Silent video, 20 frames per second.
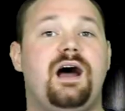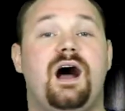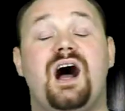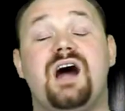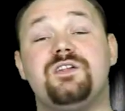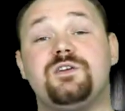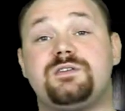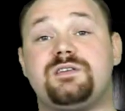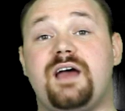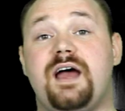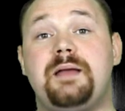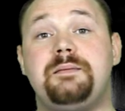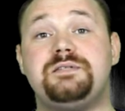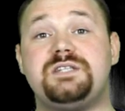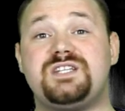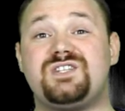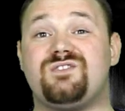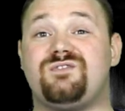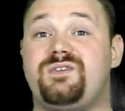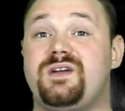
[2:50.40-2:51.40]
Other times
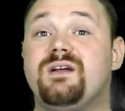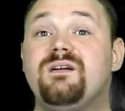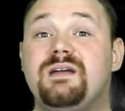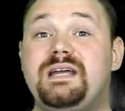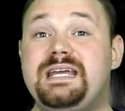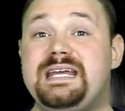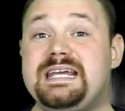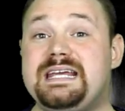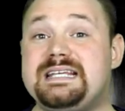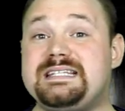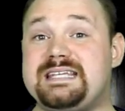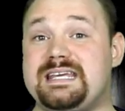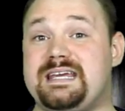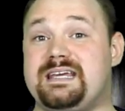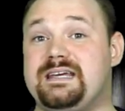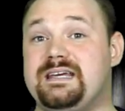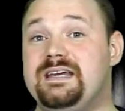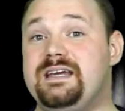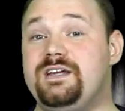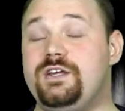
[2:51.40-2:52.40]
it's very easy.
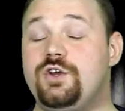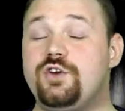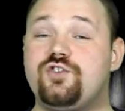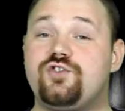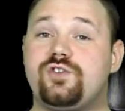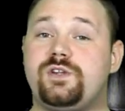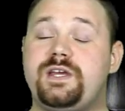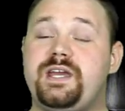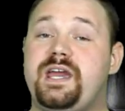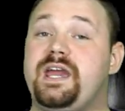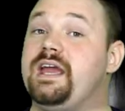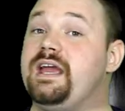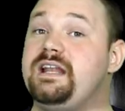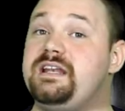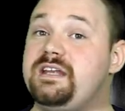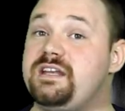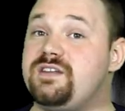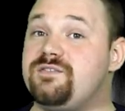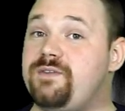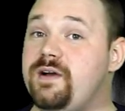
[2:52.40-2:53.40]
Usually,
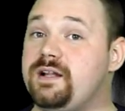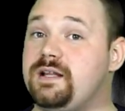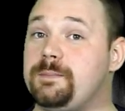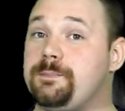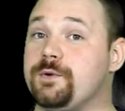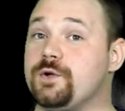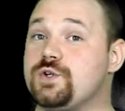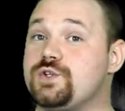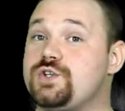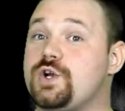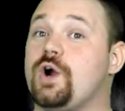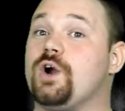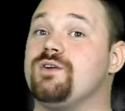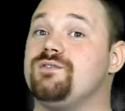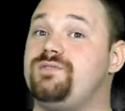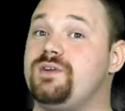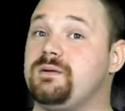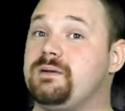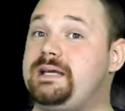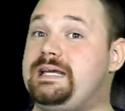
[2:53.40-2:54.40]
indie developers are
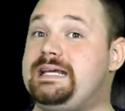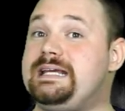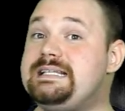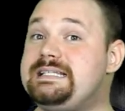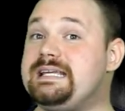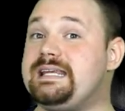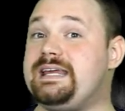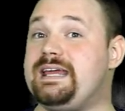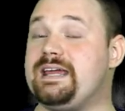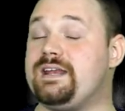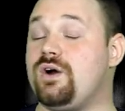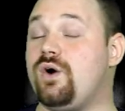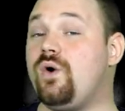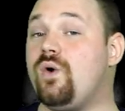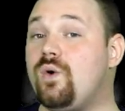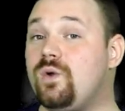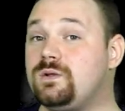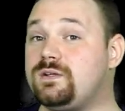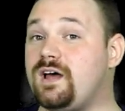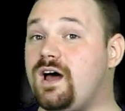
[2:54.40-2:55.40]
very easy to get a
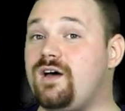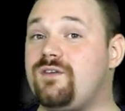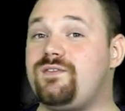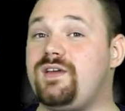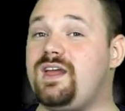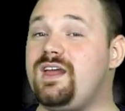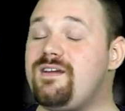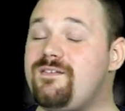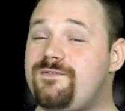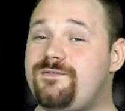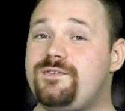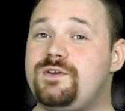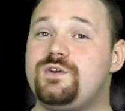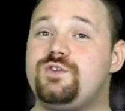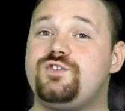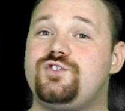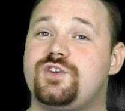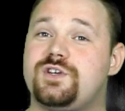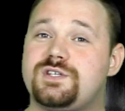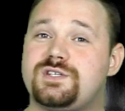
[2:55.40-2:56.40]
hold of if you
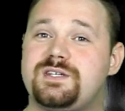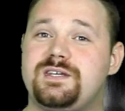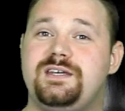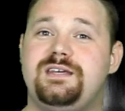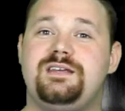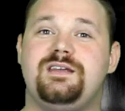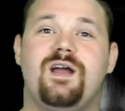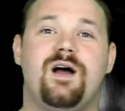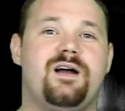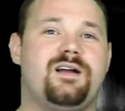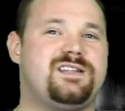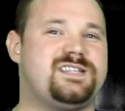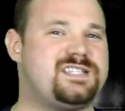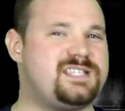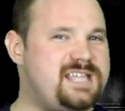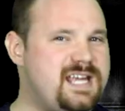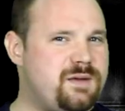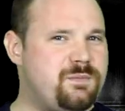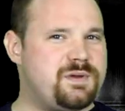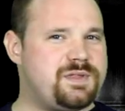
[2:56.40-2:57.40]
just
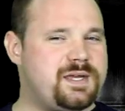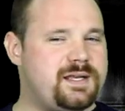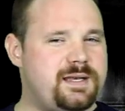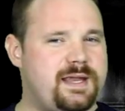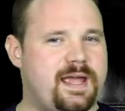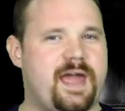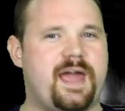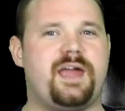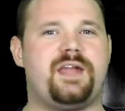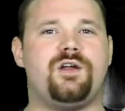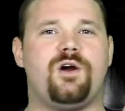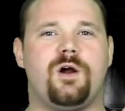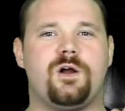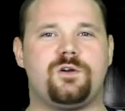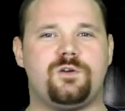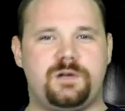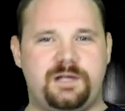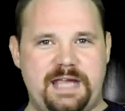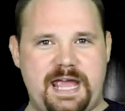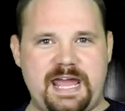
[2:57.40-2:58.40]
stick with it and are
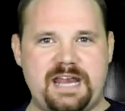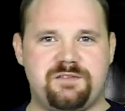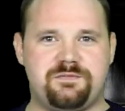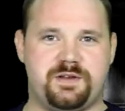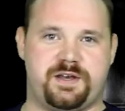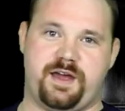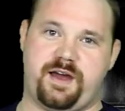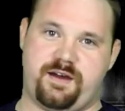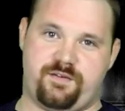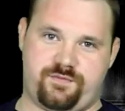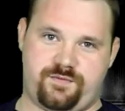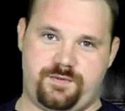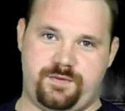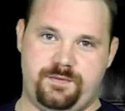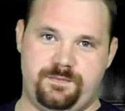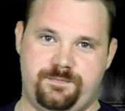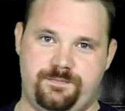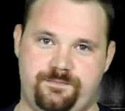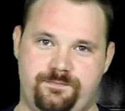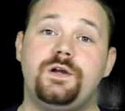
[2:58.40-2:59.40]
creative enough.
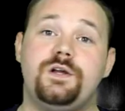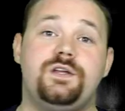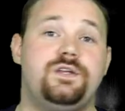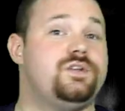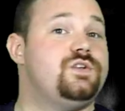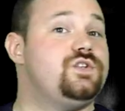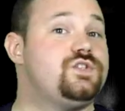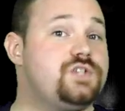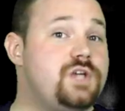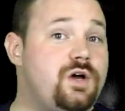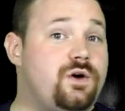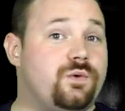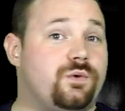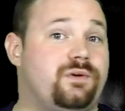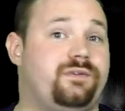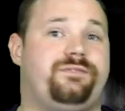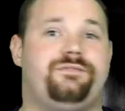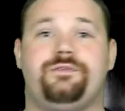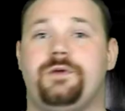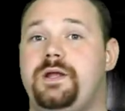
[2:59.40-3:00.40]
So,
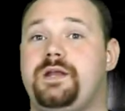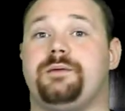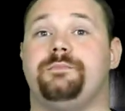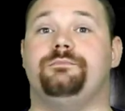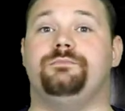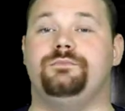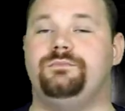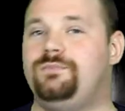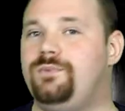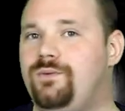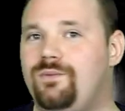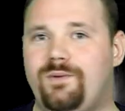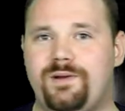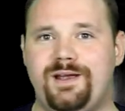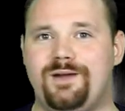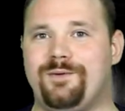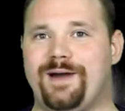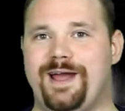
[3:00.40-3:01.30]
Freedom, what are you